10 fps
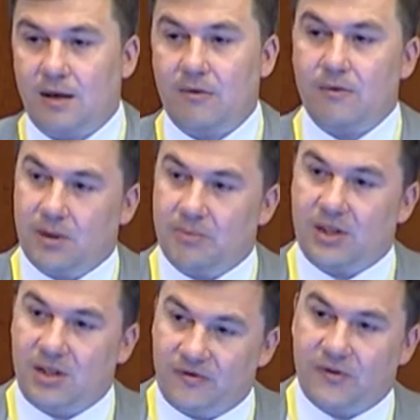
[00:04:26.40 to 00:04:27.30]
will be
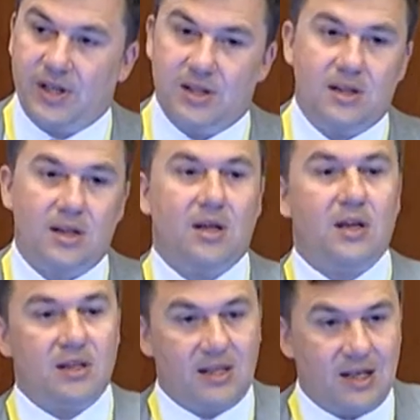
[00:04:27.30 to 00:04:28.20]
different
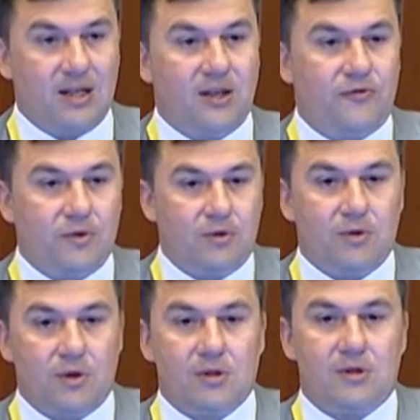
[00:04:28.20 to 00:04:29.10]
than if you do
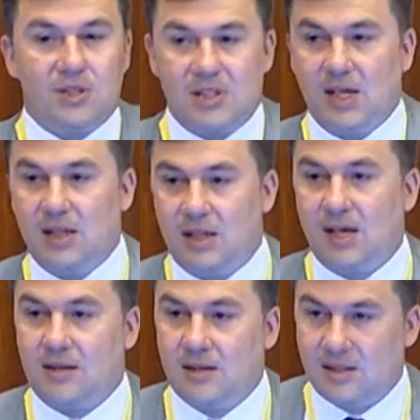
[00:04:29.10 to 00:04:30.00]
not say
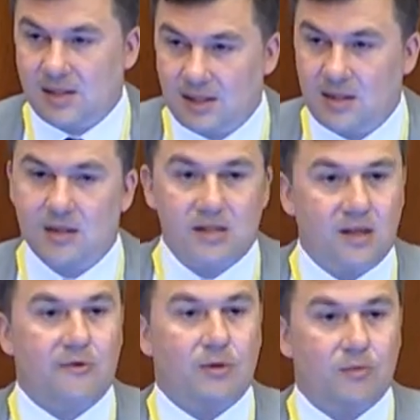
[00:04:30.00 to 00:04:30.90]
that sentence
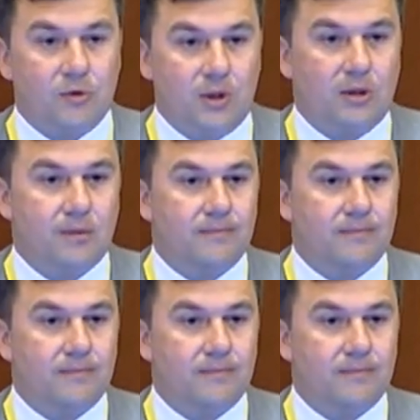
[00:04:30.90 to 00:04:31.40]
every morning.